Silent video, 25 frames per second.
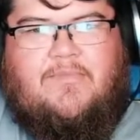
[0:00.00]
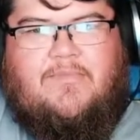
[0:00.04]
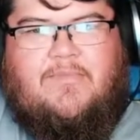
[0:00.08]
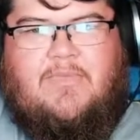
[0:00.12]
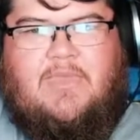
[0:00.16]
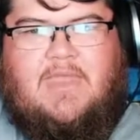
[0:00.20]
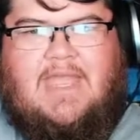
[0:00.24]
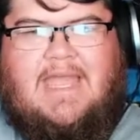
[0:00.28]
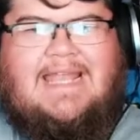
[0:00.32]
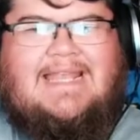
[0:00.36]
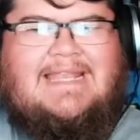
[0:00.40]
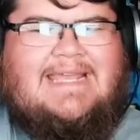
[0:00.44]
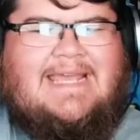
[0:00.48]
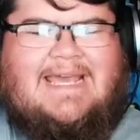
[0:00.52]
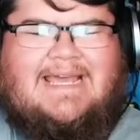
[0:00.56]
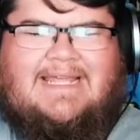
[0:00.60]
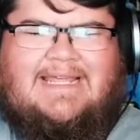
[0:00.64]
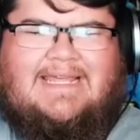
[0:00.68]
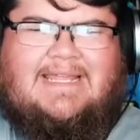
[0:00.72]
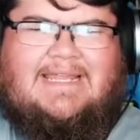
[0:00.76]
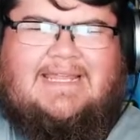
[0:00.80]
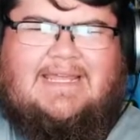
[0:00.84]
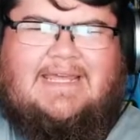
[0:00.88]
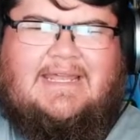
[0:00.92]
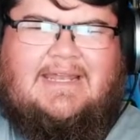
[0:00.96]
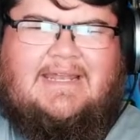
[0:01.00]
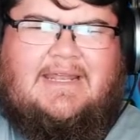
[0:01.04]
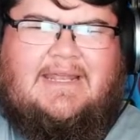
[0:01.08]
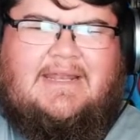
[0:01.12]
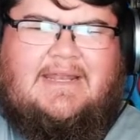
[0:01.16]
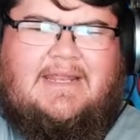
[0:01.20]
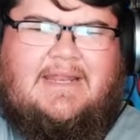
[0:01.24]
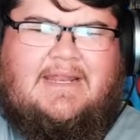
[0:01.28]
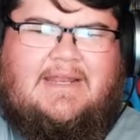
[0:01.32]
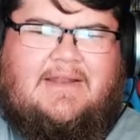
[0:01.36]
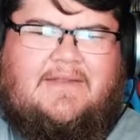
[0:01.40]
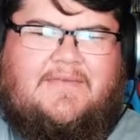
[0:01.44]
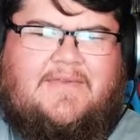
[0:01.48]
and yeah, and, and,
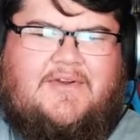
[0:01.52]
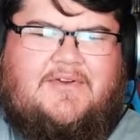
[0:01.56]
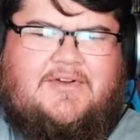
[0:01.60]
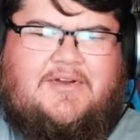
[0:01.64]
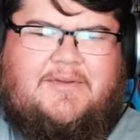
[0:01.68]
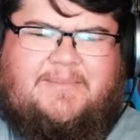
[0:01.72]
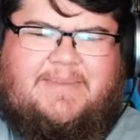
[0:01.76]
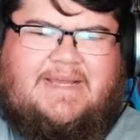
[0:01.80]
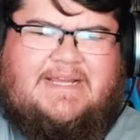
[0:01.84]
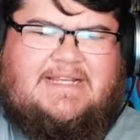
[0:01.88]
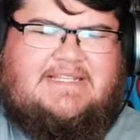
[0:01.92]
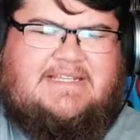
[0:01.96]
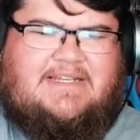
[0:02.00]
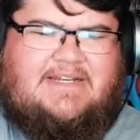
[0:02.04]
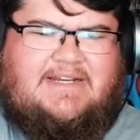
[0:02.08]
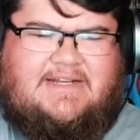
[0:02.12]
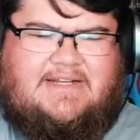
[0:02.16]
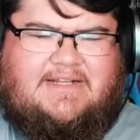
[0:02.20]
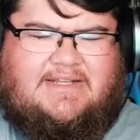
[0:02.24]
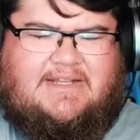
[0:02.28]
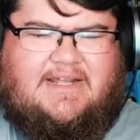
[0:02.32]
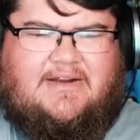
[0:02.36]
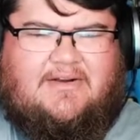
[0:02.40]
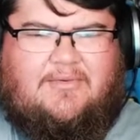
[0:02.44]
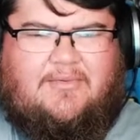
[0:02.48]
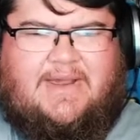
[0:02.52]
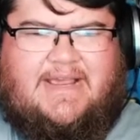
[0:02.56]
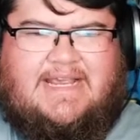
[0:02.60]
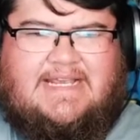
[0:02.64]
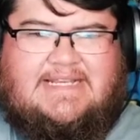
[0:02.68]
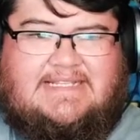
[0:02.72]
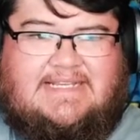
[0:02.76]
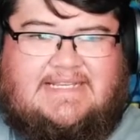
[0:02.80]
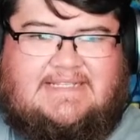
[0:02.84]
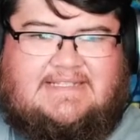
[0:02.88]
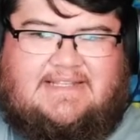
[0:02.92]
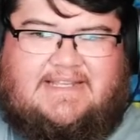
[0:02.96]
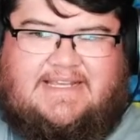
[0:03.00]
and they're depicted in a lot of
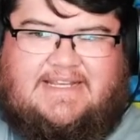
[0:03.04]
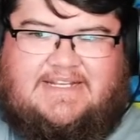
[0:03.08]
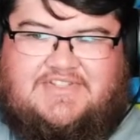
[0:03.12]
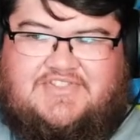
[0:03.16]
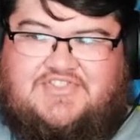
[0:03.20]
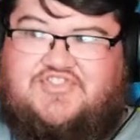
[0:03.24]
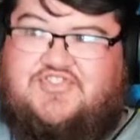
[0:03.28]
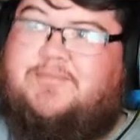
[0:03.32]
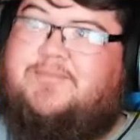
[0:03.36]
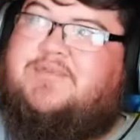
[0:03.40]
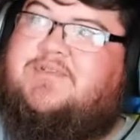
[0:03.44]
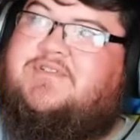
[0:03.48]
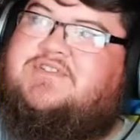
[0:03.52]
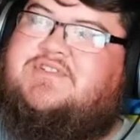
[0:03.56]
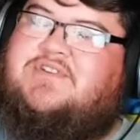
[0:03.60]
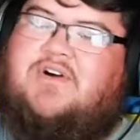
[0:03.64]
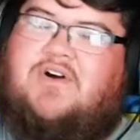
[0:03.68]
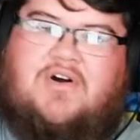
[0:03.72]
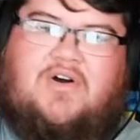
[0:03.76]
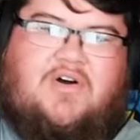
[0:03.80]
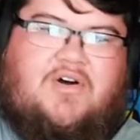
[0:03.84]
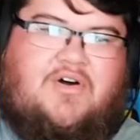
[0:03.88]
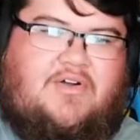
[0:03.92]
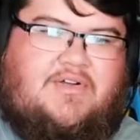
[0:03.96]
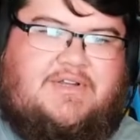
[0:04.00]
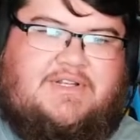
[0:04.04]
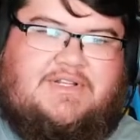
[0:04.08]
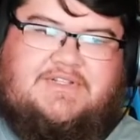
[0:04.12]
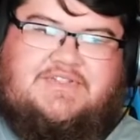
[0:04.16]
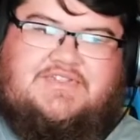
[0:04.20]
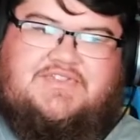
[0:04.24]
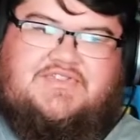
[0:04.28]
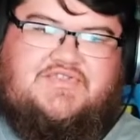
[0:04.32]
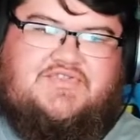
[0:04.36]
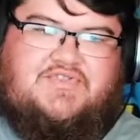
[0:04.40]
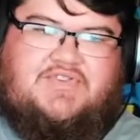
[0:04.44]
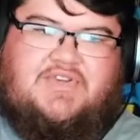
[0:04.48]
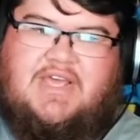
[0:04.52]
ways as like super tall and
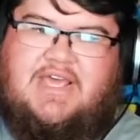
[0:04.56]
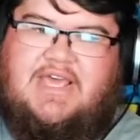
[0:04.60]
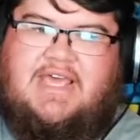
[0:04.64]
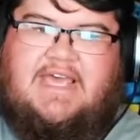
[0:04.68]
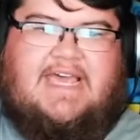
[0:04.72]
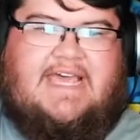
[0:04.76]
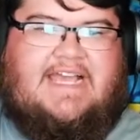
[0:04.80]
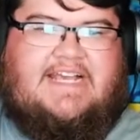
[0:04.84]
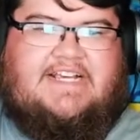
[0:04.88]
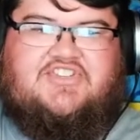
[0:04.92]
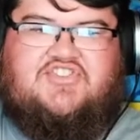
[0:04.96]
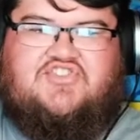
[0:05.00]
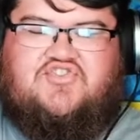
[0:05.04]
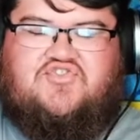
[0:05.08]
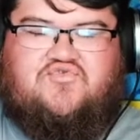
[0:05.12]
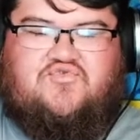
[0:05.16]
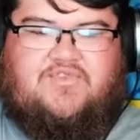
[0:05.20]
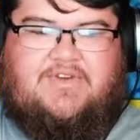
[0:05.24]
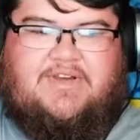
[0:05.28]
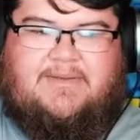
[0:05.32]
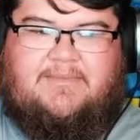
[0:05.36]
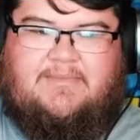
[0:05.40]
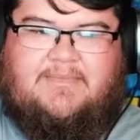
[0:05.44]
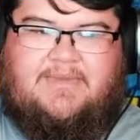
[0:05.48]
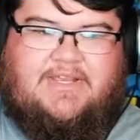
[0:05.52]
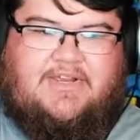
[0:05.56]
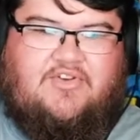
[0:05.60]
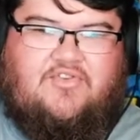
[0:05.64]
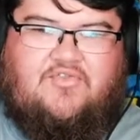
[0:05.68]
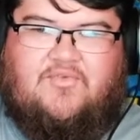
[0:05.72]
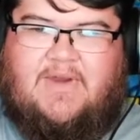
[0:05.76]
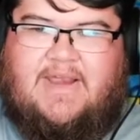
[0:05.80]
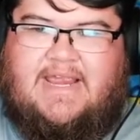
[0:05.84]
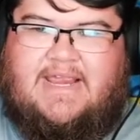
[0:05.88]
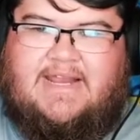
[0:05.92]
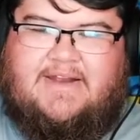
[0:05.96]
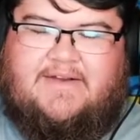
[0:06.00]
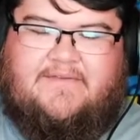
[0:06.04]
s extremely
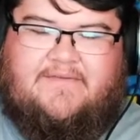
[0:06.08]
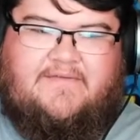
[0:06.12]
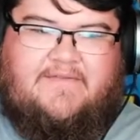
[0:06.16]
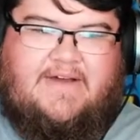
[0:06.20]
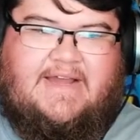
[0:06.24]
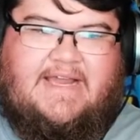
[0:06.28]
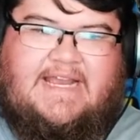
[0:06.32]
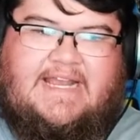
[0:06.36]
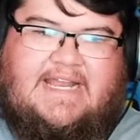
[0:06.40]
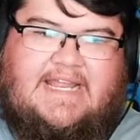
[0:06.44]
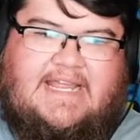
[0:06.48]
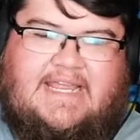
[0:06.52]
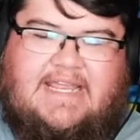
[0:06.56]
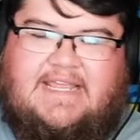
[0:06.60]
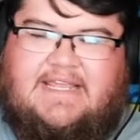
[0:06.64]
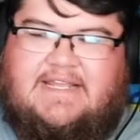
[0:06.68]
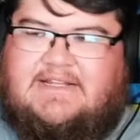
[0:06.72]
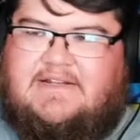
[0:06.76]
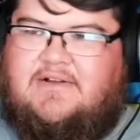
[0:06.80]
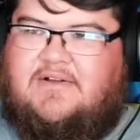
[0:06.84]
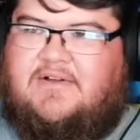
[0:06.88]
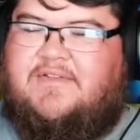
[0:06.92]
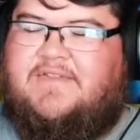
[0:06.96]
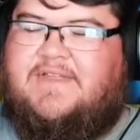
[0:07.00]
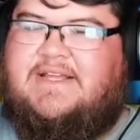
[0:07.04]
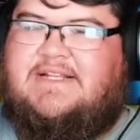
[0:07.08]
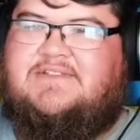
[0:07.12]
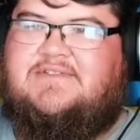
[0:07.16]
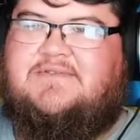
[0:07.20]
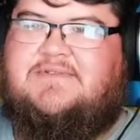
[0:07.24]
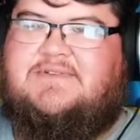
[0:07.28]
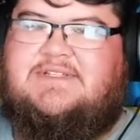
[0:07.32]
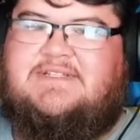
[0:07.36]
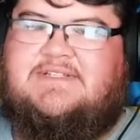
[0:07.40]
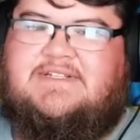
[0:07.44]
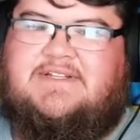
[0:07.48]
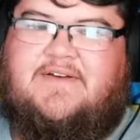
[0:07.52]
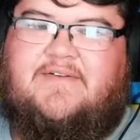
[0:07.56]
great at fighting and all that
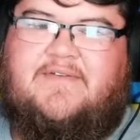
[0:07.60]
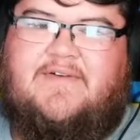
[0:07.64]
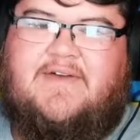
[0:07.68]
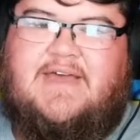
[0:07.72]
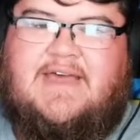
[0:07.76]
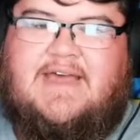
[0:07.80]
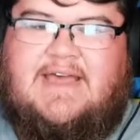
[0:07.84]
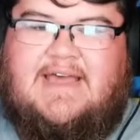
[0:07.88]
sorts of stuff.